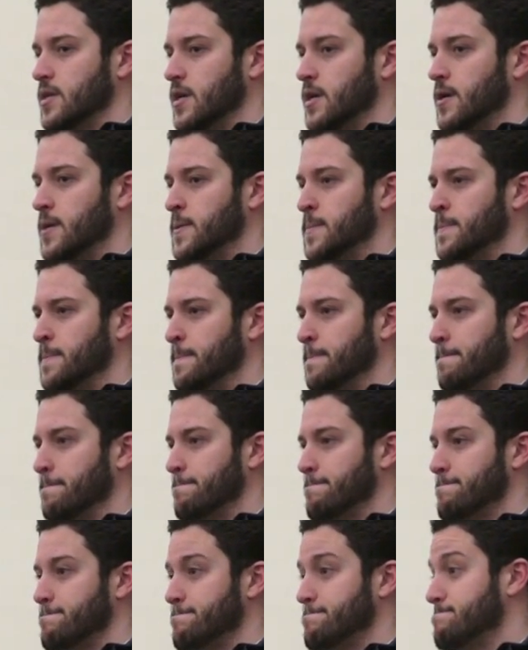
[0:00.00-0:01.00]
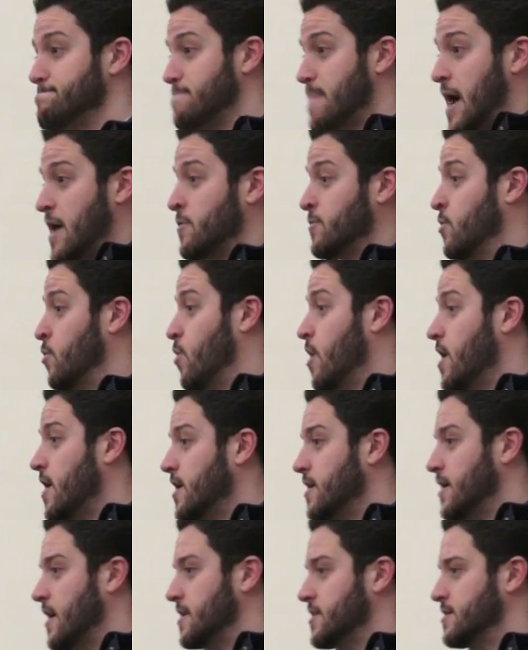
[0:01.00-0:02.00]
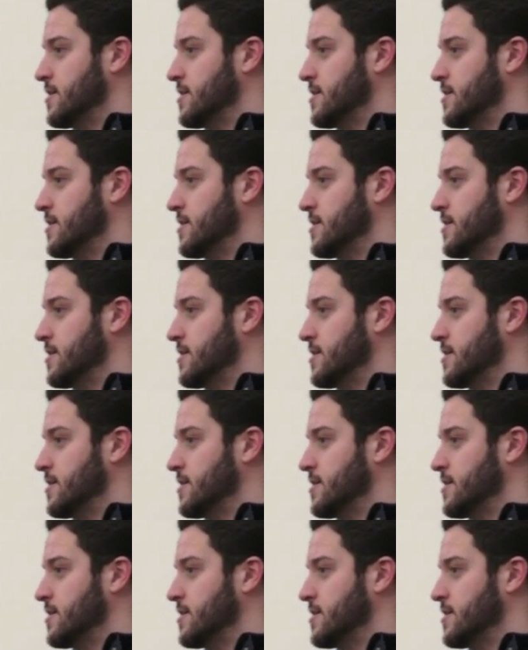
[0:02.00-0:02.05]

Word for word: Um, I don't know why.